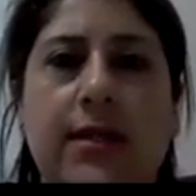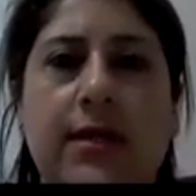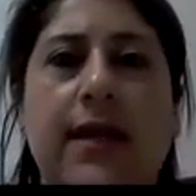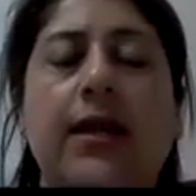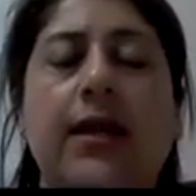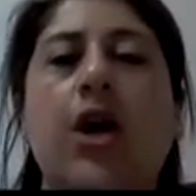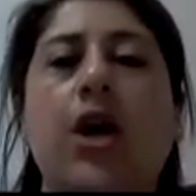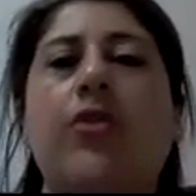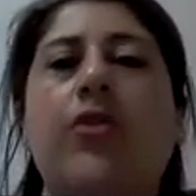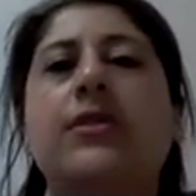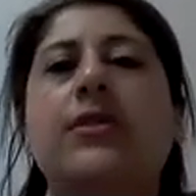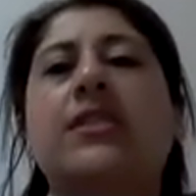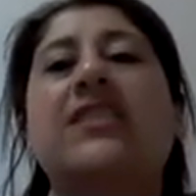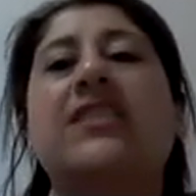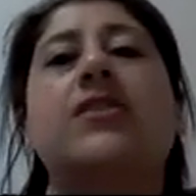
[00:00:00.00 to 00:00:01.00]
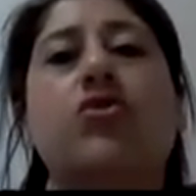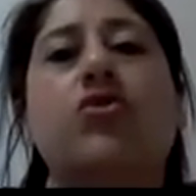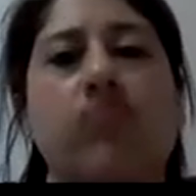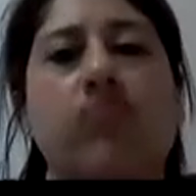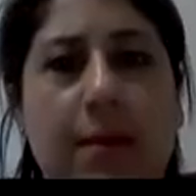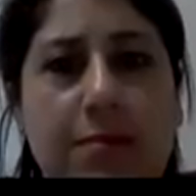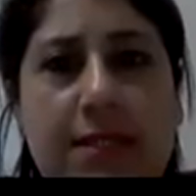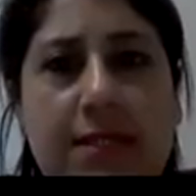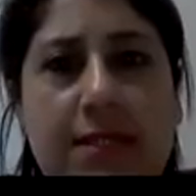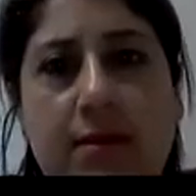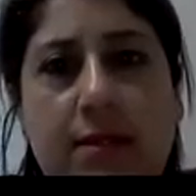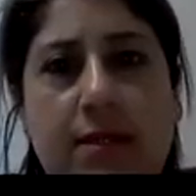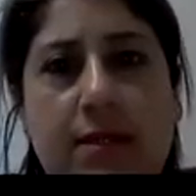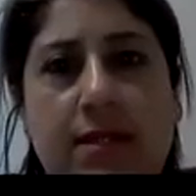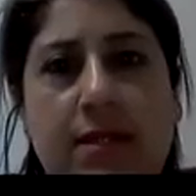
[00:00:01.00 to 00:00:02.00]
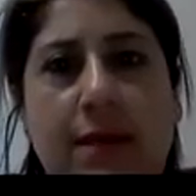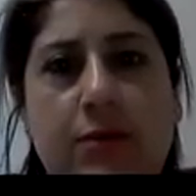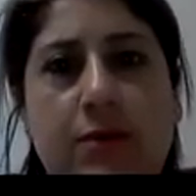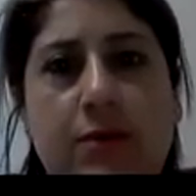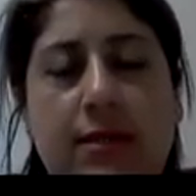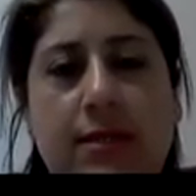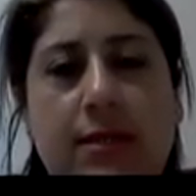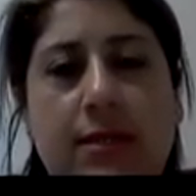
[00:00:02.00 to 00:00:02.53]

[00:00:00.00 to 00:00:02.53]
and Lawrence disrupts those assumptions.